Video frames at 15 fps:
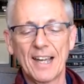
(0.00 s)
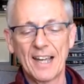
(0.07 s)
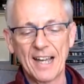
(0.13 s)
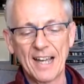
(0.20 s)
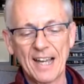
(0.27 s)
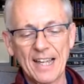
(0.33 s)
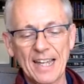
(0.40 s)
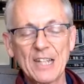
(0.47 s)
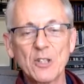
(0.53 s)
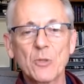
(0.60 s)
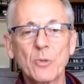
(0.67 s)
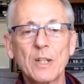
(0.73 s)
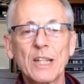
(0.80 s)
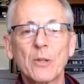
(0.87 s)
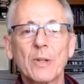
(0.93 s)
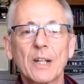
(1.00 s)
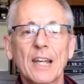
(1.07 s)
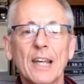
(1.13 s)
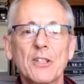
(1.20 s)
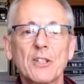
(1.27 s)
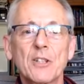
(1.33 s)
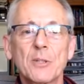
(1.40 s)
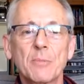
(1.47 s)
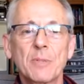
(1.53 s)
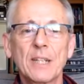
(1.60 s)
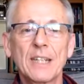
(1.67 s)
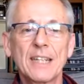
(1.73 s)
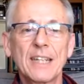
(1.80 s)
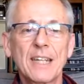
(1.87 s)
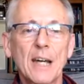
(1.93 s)
Uh, each week, we're going to
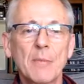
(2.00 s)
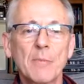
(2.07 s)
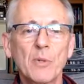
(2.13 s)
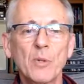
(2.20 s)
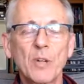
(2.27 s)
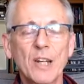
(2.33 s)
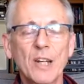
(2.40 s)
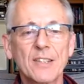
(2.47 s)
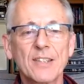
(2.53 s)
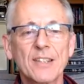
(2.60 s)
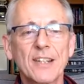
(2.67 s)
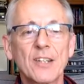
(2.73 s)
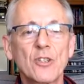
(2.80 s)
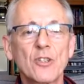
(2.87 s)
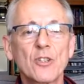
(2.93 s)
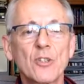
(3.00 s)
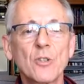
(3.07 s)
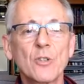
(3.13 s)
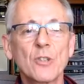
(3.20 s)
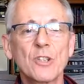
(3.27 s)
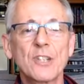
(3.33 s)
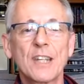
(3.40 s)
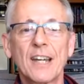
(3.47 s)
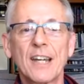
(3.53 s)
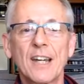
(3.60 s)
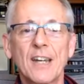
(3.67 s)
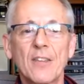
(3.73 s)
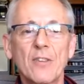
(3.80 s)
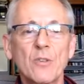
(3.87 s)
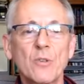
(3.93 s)
be uh, broadcasting a short uh,
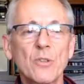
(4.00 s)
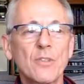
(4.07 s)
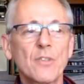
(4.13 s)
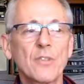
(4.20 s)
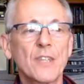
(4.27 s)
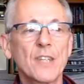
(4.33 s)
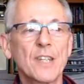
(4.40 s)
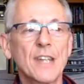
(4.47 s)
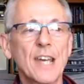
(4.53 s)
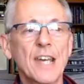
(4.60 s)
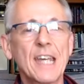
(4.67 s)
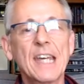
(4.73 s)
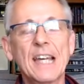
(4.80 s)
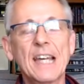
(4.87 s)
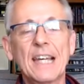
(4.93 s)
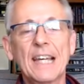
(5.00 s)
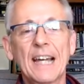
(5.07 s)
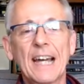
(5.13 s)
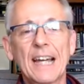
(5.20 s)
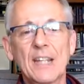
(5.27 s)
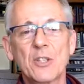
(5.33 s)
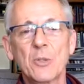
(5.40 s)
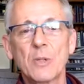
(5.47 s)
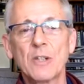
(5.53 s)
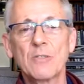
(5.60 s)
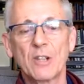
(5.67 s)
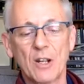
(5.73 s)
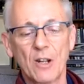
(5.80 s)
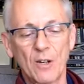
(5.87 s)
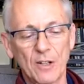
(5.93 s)
thought for the day at 12
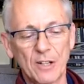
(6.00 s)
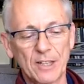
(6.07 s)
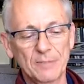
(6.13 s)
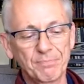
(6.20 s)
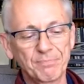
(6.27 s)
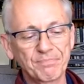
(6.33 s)
o'clock.